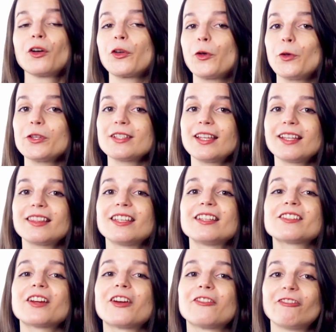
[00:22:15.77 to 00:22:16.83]
Goals like
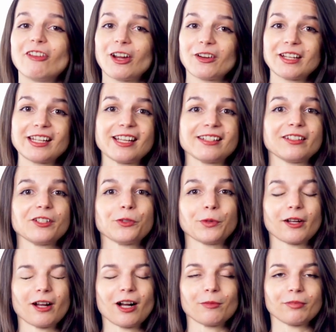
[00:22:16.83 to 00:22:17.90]
these are very easy to
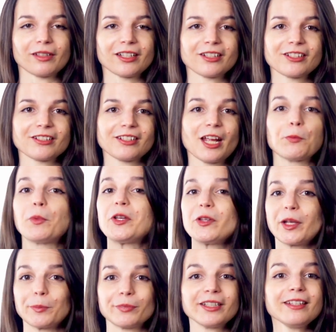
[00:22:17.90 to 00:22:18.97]
accomplish, and when
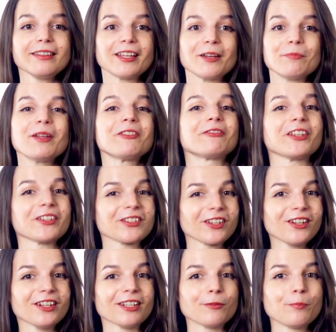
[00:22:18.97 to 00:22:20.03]
you complete them, it feels
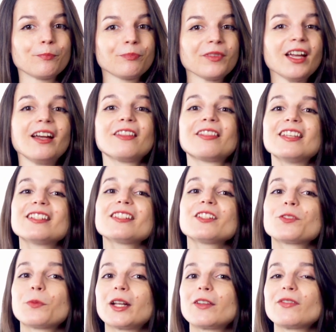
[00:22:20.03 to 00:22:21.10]
good. This
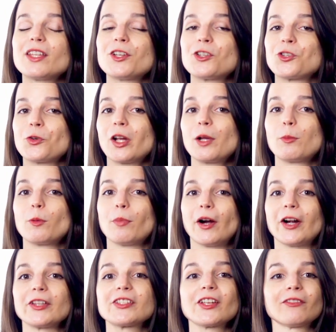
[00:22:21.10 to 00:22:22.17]
is one of the enjoyable
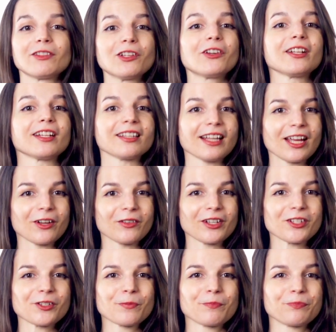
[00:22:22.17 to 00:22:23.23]
parts of learning a
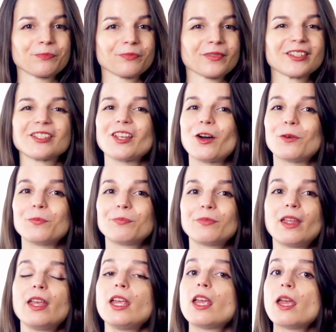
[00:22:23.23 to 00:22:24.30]
language. So,
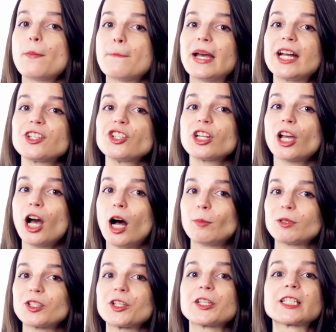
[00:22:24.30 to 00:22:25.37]
imagine
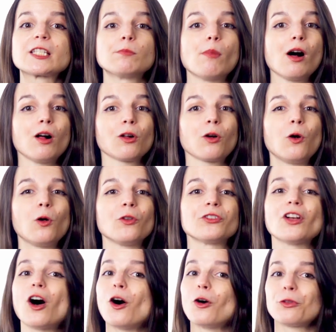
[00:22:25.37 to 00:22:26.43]
accomplishing small goals
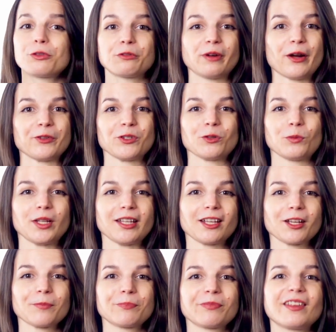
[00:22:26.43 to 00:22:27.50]
all throughout your week.
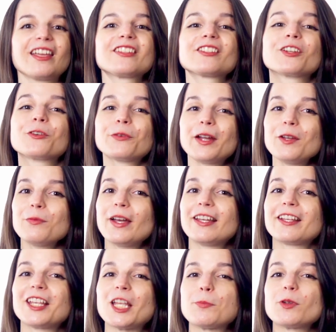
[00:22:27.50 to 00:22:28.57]
It's a great way
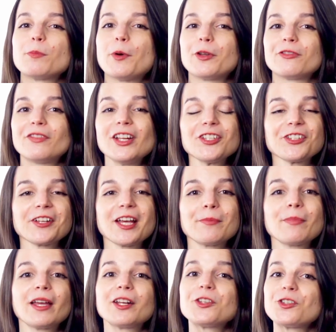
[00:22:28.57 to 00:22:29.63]
to keep your motivation up
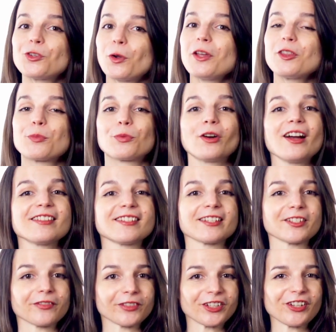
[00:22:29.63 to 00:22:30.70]
and enjoy the
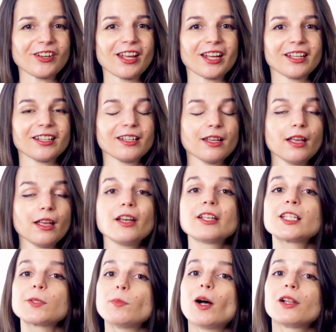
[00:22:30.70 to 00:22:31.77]
process of learning.
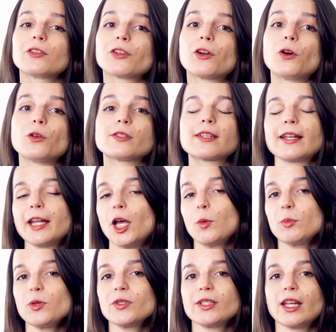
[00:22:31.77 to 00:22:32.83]
Smaller goals can
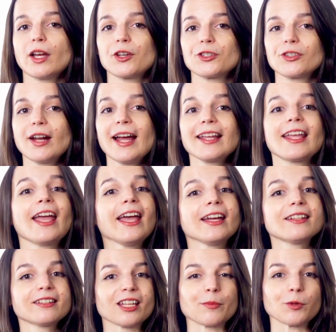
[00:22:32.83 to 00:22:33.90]
help you stay on track
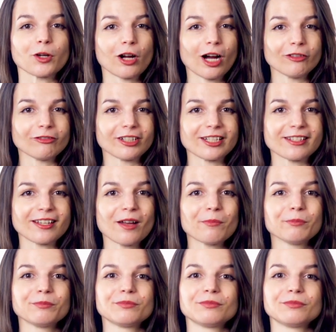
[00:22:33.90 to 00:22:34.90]
and keep your confidence up.